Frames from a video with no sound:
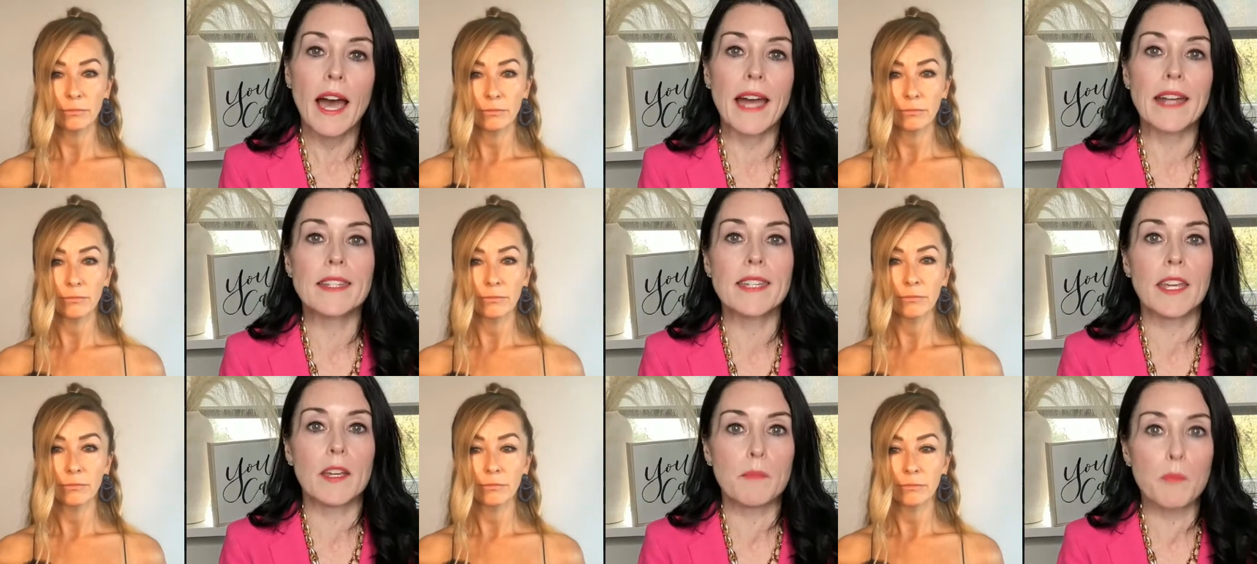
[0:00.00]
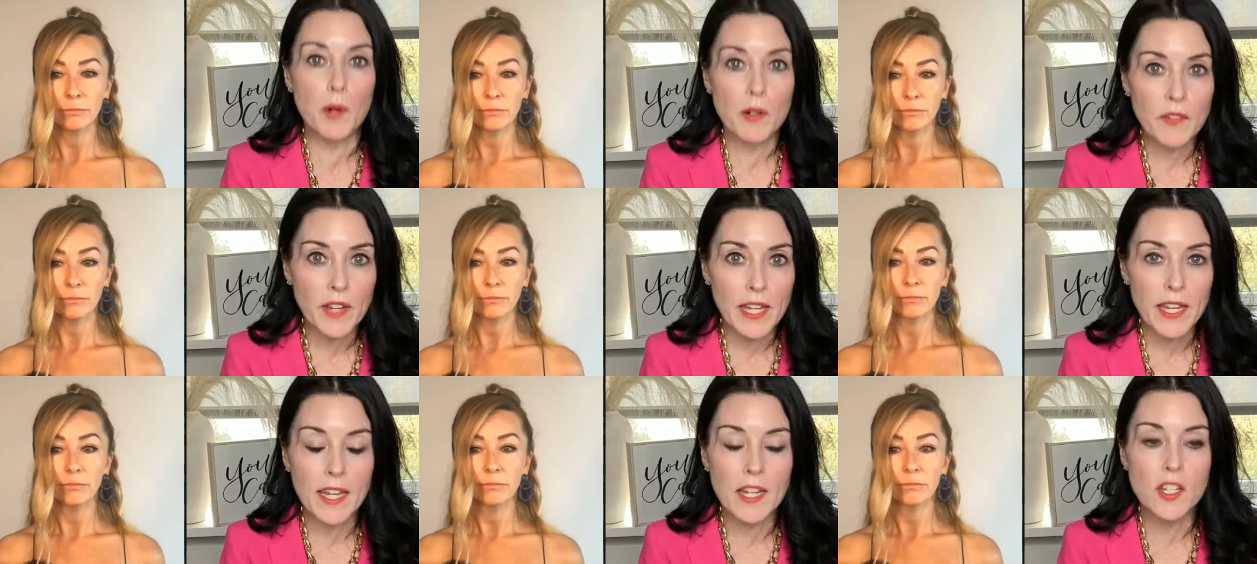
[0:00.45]
Speaker 1: I take
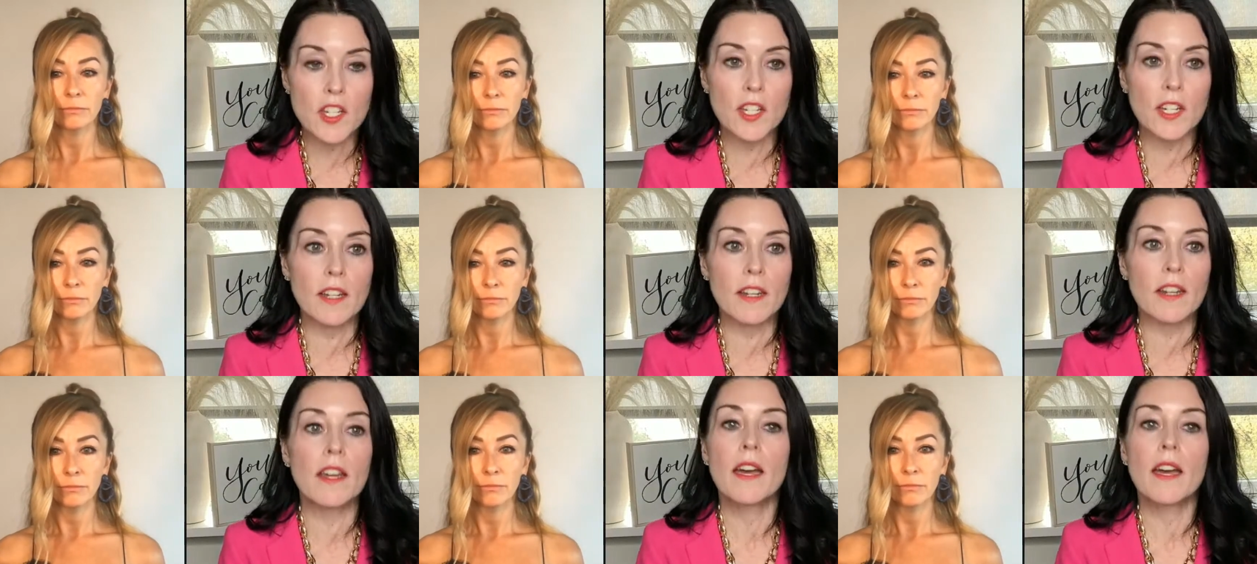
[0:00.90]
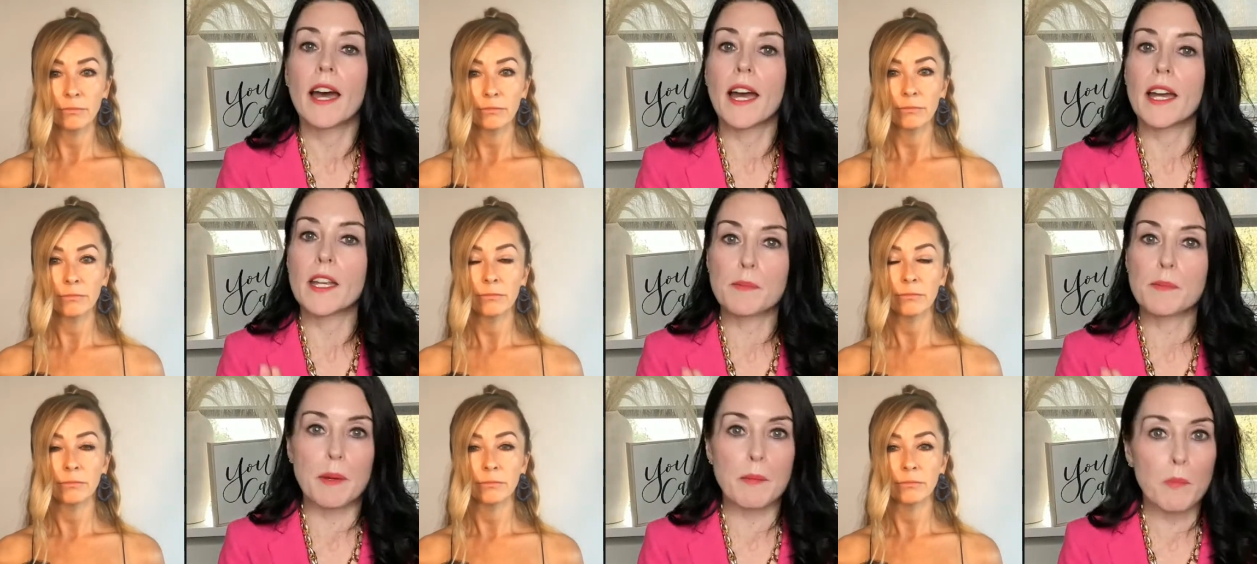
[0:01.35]
more vacation,
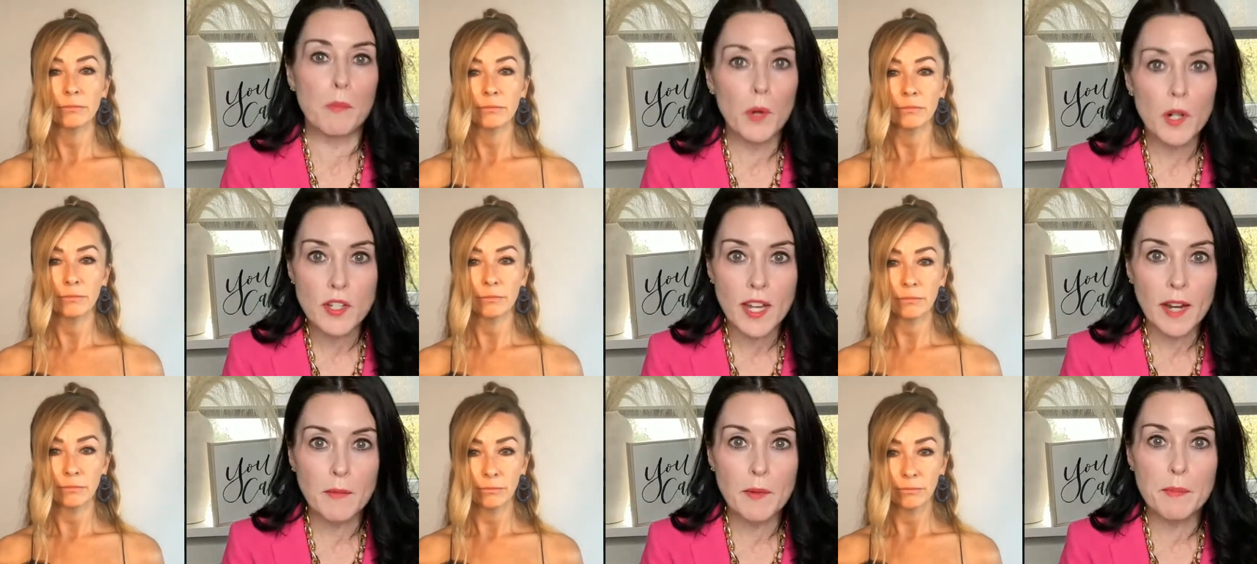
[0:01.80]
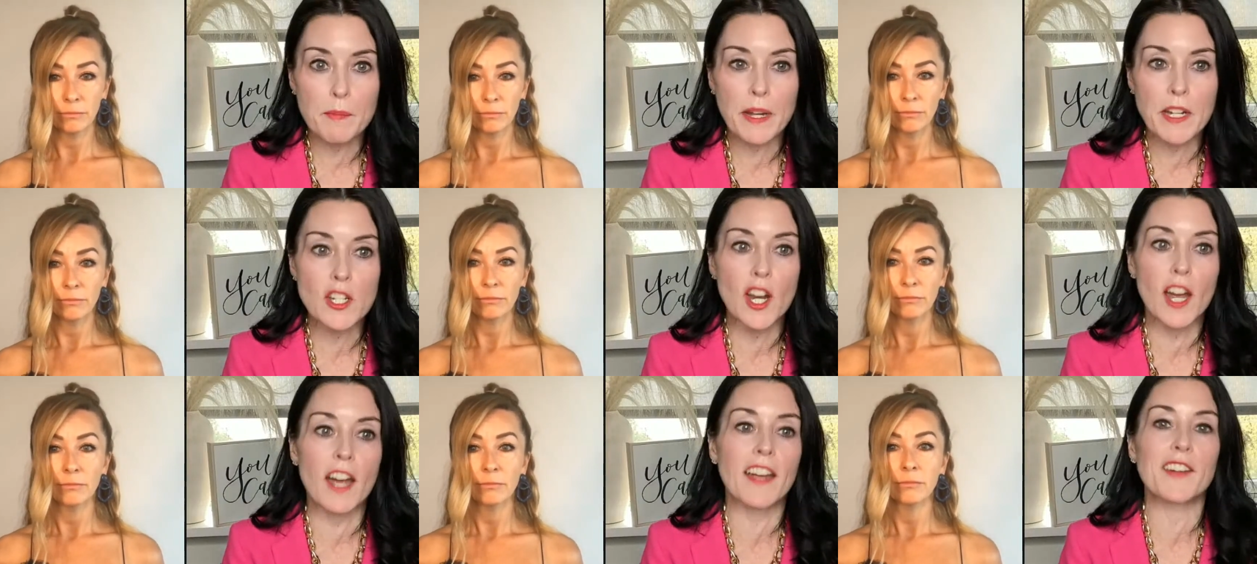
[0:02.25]
I spend more time with
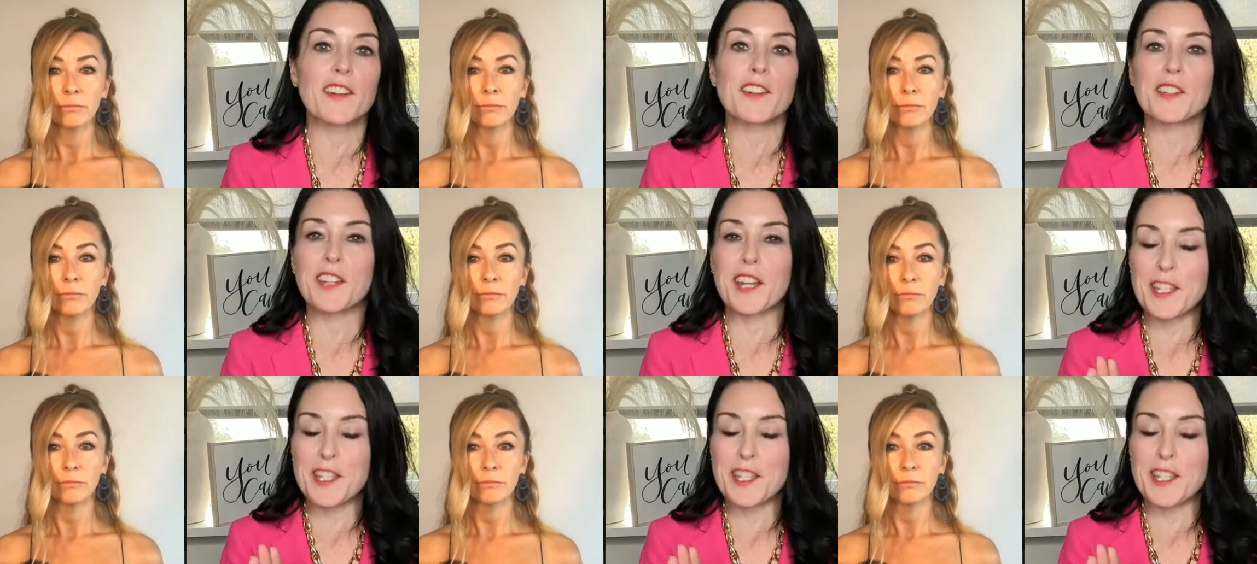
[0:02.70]
my child,